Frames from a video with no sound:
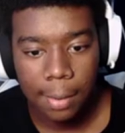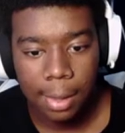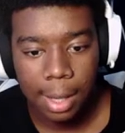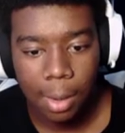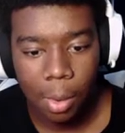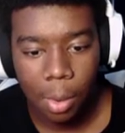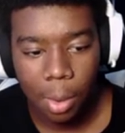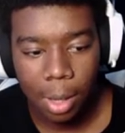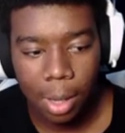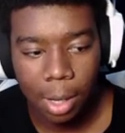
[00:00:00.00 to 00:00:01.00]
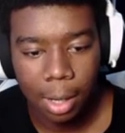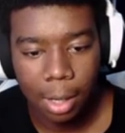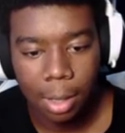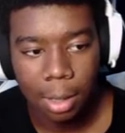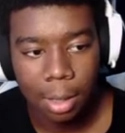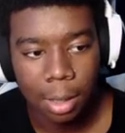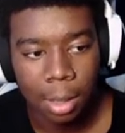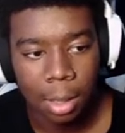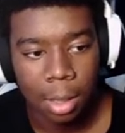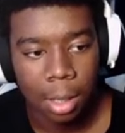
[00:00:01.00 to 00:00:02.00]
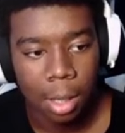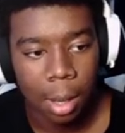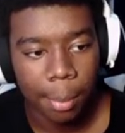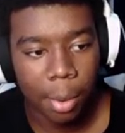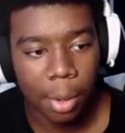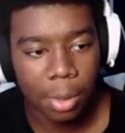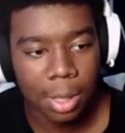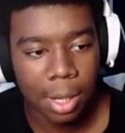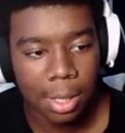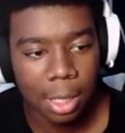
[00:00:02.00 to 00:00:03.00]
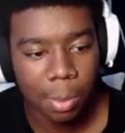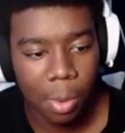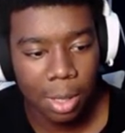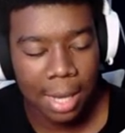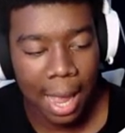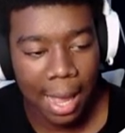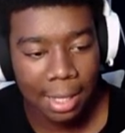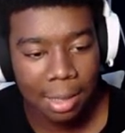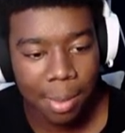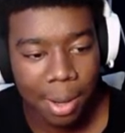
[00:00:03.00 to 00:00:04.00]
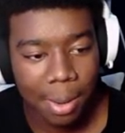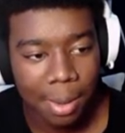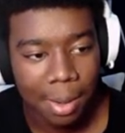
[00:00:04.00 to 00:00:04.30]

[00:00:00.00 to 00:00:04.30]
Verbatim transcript: Dig a hole here. Bro, are you serious? There's more tasks, bro?